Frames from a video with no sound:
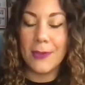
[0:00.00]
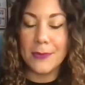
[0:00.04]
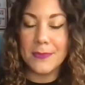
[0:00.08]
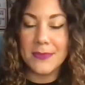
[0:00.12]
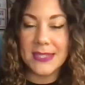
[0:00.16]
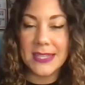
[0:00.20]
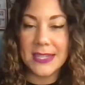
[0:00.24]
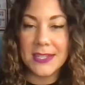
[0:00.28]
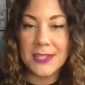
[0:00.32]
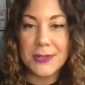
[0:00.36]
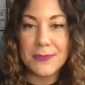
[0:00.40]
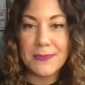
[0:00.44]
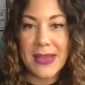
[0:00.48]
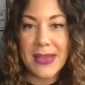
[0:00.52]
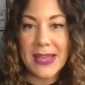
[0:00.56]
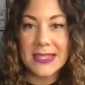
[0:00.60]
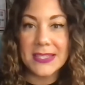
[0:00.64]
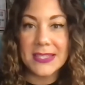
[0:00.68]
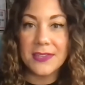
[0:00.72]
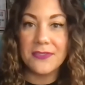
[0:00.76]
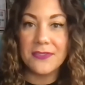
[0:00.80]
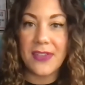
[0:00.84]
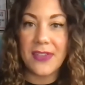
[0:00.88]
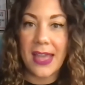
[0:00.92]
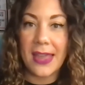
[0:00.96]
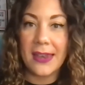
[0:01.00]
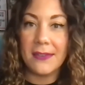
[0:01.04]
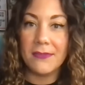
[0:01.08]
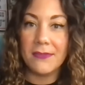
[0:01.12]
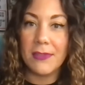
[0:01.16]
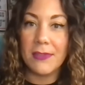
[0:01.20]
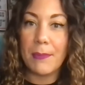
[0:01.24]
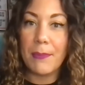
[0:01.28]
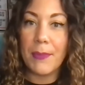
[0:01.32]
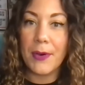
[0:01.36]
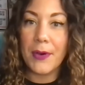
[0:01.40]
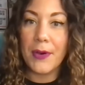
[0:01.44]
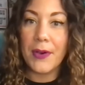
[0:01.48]
I'm such a massive fan of
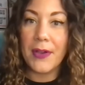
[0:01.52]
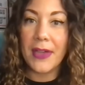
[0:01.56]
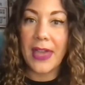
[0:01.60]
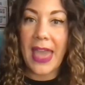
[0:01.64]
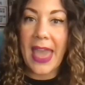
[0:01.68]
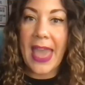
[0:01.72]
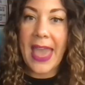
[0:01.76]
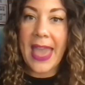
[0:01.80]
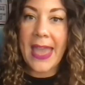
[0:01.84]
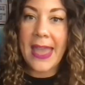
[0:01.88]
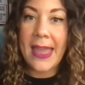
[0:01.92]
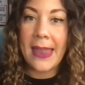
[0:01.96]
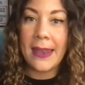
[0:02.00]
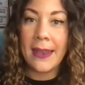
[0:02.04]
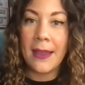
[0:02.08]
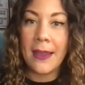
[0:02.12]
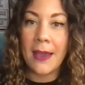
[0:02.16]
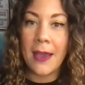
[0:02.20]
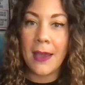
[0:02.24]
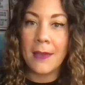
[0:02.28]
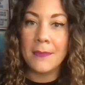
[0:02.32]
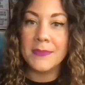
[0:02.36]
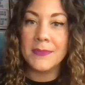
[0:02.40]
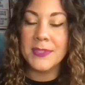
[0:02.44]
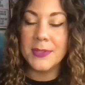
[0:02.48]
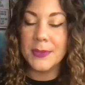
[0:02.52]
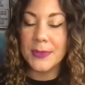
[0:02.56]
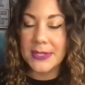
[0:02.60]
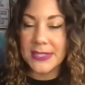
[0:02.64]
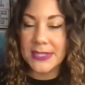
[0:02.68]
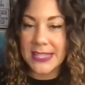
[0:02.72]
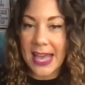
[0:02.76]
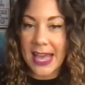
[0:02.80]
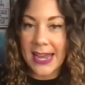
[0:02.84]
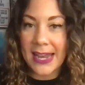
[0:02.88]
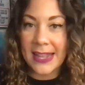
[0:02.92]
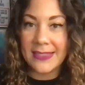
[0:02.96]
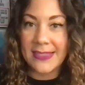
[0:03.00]
the book, and I'm so
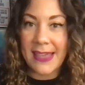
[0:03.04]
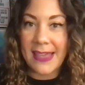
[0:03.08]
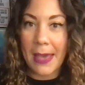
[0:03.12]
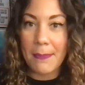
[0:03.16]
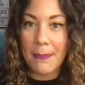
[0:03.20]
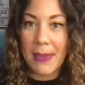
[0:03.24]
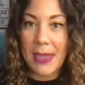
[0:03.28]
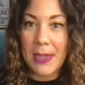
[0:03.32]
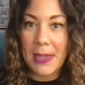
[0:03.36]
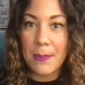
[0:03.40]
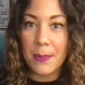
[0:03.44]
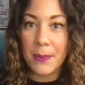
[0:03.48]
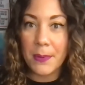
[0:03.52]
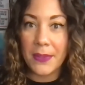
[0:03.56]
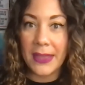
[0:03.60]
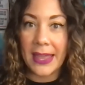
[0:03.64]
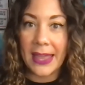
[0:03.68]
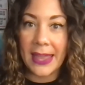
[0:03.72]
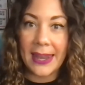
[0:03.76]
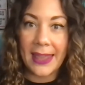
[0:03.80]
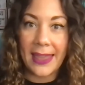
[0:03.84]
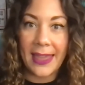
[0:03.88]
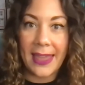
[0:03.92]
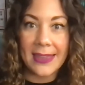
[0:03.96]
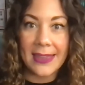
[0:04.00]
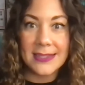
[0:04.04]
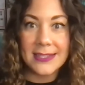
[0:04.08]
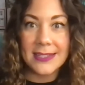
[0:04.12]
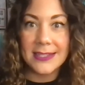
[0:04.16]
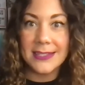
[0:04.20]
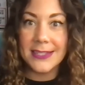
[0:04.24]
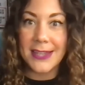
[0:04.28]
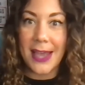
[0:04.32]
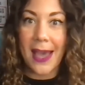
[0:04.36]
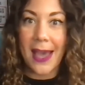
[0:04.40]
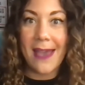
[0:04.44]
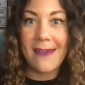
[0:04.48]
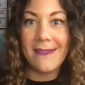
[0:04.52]
excited that people are going to get to
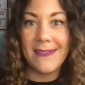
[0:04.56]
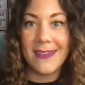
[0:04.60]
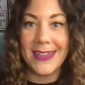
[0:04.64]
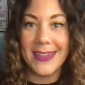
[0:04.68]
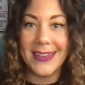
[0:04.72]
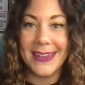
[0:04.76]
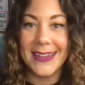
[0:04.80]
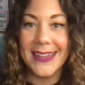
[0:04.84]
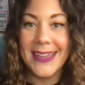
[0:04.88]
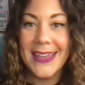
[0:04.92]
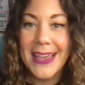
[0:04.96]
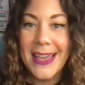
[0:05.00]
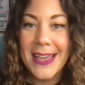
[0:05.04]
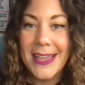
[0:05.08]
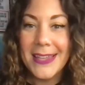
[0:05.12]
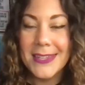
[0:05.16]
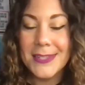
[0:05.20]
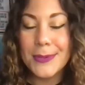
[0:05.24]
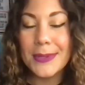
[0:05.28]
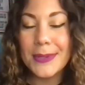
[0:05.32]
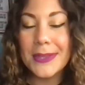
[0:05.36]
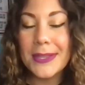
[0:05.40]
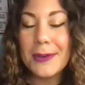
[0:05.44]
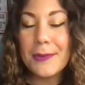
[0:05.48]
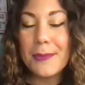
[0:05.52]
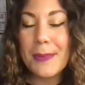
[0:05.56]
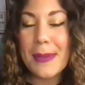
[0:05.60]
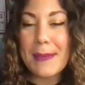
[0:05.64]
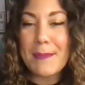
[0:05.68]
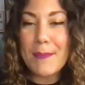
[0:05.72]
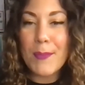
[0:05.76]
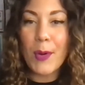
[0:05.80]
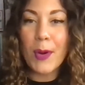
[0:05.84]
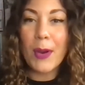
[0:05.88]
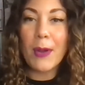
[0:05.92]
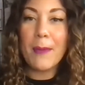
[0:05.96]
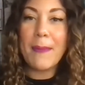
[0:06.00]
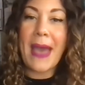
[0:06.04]
dive in to a little bit
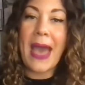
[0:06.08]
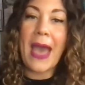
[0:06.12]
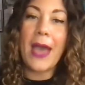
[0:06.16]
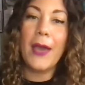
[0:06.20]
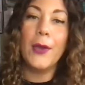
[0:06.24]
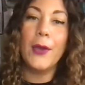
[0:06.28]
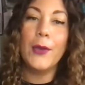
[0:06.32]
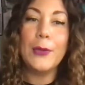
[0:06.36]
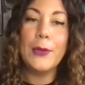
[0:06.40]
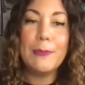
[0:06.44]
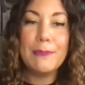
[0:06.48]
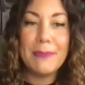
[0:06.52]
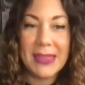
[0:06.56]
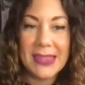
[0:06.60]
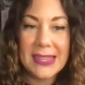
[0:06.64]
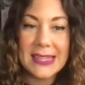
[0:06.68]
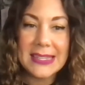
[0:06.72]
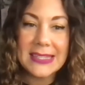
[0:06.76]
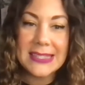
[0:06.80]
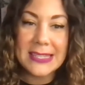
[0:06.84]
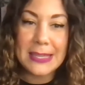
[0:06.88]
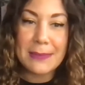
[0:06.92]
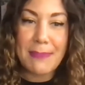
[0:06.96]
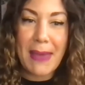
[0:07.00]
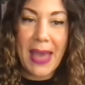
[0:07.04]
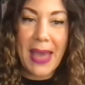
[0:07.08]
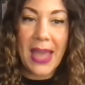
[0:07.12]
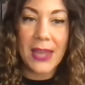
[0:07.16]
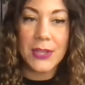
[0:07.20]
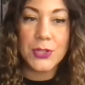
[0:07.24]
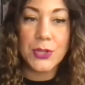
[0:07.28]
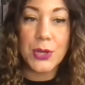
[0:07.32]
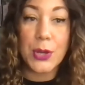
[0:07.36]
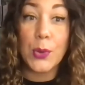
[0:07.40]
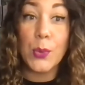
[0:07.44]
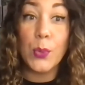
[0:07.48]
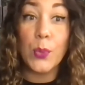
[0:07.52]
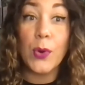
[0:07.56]
more about who Milicent
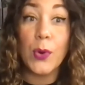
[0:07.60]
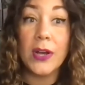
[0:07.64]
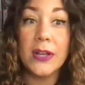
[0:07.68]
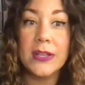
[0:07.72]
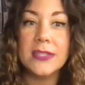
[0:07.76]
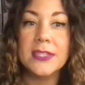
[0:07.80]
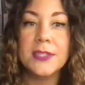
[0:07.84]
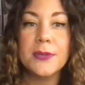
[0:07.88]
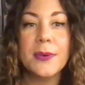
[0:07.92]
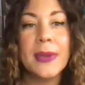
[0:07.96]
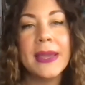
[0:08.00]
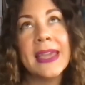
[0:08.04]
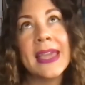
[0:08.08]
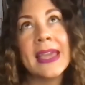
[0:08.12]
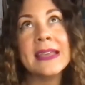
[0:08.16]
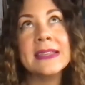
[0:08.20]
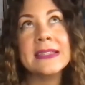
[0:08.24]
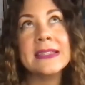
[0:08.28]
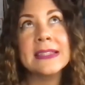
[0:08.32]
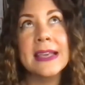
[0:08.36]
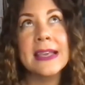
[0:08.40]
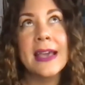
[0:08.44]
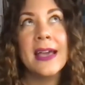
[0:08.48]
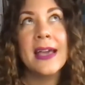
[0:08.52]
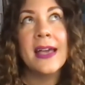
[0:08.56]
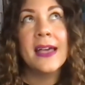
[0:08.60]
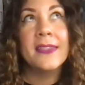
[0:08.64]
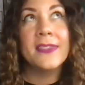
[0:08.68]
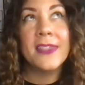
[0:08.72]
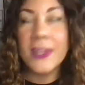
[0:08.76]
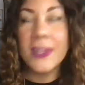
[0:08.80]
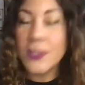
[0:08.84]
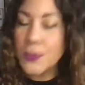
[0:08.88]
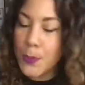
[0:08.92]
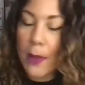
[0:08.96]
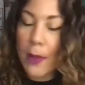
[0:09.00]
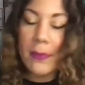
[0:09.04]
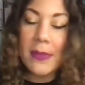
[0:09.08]
Patrick was. So I guess
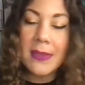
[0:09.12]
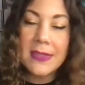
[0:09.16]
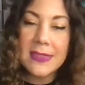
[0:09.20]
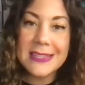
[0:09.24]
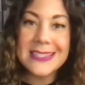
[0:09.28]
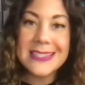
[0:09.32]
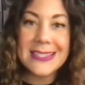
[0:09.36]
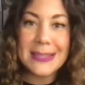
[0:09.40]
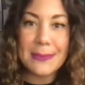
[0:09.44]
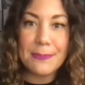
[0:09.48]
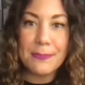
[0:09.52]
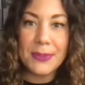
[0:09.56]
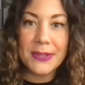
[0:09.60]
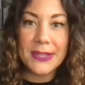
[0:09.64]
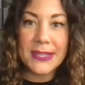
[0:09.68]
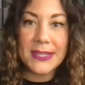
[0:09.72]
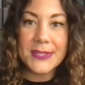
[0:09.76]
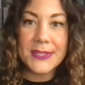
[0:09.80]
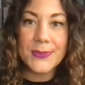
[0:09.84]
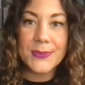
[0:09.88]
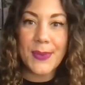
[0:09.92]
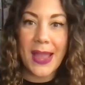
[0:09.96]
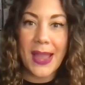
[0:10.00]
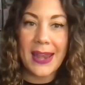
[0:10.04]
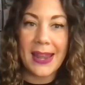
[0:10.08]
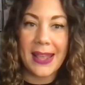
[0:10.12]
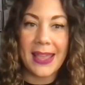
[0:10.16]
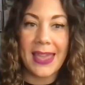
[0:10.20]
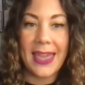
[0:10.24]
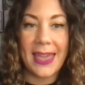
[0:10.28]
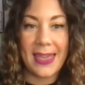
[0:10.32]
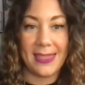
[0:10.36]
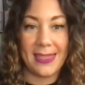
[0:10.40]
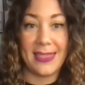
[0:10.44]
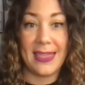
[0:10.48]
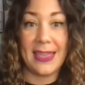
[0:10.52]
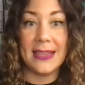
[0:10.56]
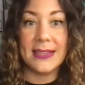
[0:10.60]
that's probably the simplest way to
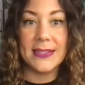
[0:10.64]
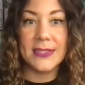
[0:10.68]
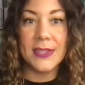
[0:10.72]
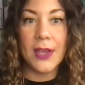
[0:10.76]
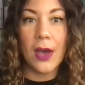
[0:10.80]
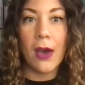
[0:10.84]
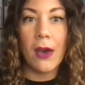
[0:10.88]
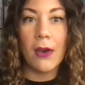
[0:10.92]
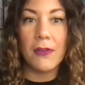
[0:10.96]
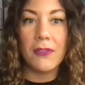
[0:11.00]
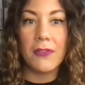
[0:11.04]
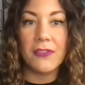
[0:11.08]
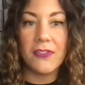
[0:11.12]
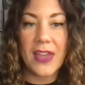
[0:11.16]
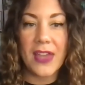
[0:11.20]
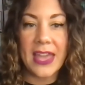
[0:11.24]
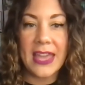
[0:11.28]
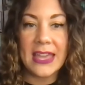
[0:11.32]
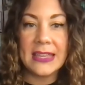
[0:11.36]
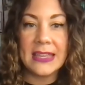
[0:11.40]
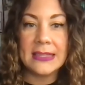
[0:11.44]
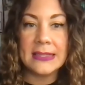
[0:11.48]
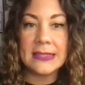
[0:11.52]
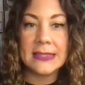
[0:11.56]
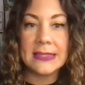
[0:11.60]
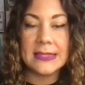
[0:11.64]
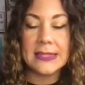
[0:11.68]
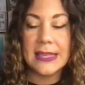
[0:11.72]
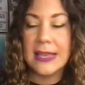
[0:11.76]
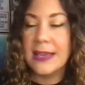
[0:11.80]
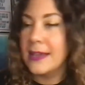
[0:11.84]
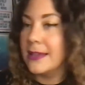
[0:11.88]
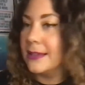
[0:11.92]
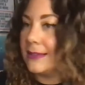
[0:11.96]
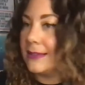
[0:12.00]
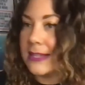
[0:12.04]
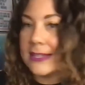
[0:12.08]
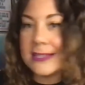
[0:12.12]
kick things off is
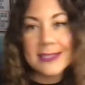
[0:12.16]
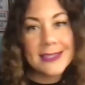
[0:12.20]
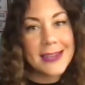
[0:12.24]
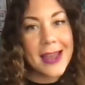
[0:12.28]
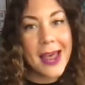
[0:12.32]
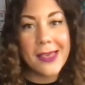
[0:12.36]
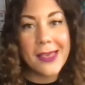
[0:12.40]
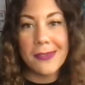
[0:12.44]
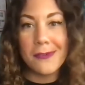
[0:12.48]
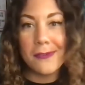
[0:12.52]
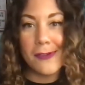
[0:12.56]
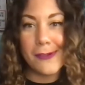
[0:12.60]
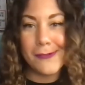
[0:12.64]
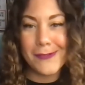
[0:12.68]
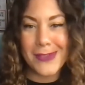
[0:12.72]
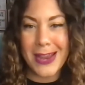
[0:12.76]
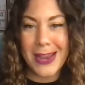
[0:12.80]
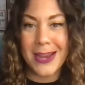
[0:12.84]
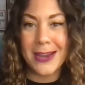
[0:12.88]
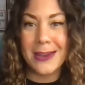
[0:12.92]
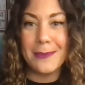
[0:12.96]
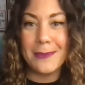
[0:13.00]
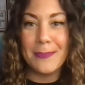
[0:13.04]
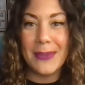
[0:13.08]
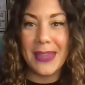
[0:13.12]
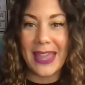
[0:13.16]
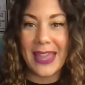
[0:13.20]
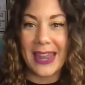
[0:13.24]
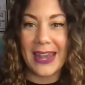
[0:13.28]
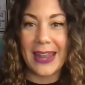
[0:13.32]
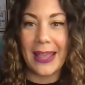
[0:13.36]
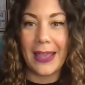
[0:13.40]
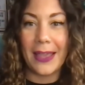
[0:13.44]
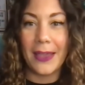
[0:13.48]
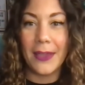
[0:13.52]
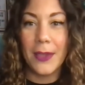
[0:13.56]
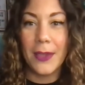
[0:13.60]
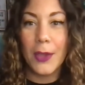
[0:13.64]
let's start at the very
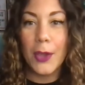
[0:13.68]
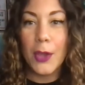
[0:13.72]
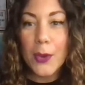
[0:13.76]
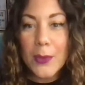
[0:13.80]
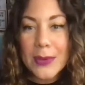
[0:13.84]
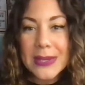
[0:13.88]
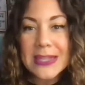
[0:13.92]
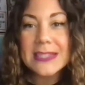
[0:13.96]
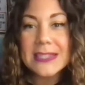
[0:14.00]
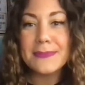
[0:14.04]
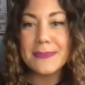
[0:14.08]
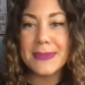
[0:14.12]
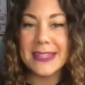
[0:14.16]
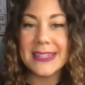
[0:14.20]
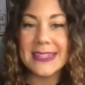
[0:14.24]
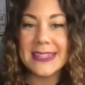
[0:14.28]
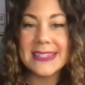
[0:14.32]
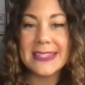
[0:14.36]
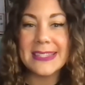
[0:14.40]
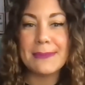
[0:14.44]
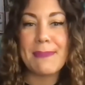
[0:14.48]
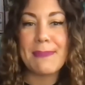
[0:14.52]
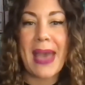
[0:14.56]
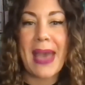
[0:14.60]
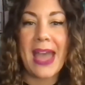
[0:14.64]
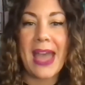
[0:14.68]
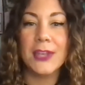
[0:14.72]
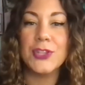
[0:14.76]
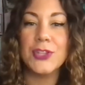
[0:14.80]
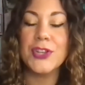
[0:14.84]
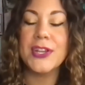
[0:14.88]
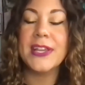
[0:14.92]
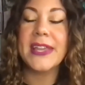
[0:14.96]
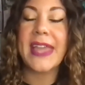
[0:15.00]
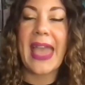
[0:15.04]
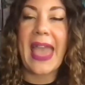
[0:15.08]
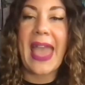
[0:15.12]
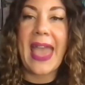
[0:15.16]
beginning. Who is Milicent
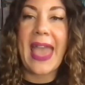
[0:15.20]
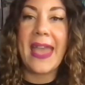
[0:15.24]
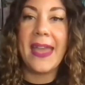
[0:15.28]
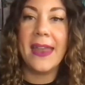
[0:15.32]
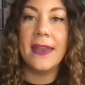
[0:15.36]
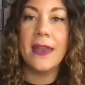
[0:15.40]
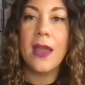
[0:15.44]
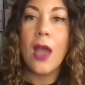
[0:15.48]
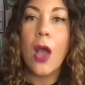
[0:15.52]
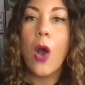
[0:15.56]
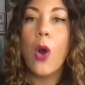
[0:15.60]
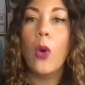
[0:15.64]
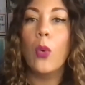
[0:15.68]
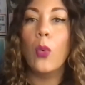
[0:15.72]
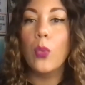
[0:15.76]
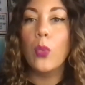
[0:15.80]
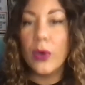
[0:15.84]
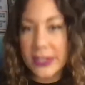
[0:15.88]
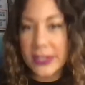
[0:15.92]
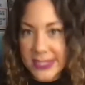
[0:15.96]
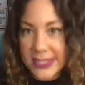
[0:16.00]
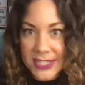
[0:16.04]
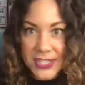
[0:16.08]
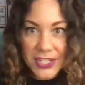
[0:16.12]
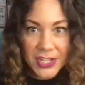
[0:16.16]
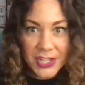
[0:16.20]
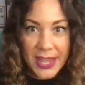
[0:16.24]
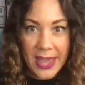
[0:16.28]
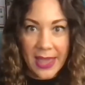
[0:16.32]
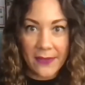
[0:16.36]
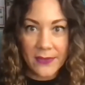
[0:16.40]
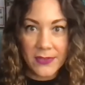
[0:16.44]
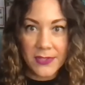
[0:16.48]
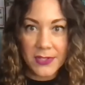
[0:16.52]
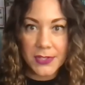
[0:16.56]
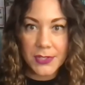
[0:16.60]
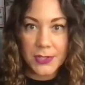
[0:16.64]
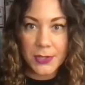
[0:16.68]
Patrick and what does she
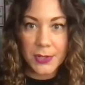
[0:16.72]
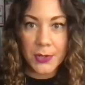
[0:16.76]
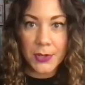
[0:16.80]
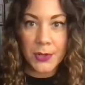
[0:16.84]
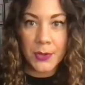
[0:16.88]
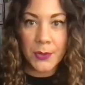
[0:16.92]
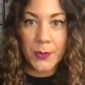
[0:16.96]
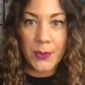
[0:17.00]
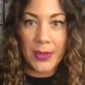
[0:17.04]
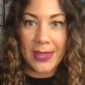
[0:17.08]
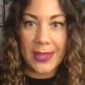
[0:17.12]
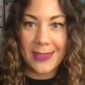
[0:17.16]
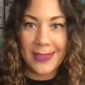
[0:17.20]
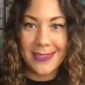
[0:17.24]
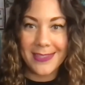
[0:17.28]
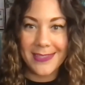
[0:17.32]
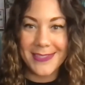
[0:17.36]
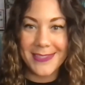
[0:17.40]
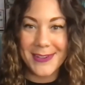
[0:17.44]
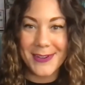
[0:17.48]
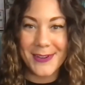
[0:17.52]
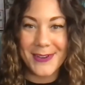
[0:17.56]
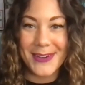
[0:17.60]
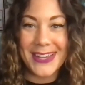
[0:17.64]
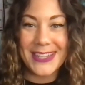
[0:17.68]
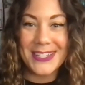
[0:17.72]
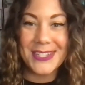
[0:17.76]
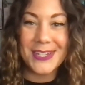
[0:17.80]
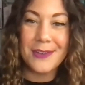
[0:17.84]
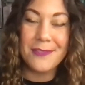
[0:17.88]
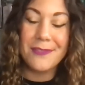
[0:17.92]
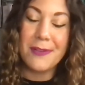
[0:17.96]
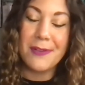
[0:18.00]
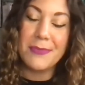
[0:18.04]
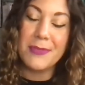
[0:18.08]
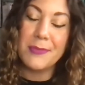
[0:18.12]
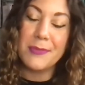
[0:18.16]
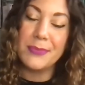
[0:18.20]
have to do with the creature
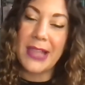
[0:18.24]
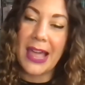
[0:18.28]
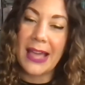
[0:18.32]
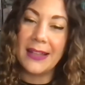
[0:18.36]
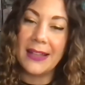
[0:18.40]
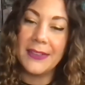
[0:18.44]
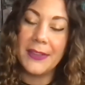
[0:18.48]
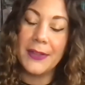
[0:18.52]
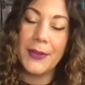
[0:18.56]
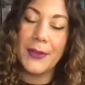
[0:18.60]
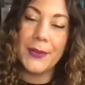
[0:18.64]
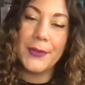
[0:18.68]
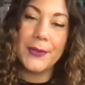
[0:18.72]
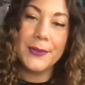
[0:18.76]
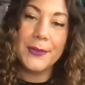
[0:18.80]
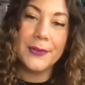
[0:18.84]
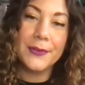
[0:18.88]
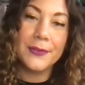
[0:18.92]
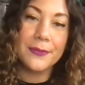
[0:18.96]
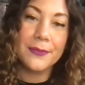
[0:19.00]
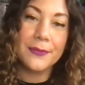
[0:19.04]
from the Black Lagoon?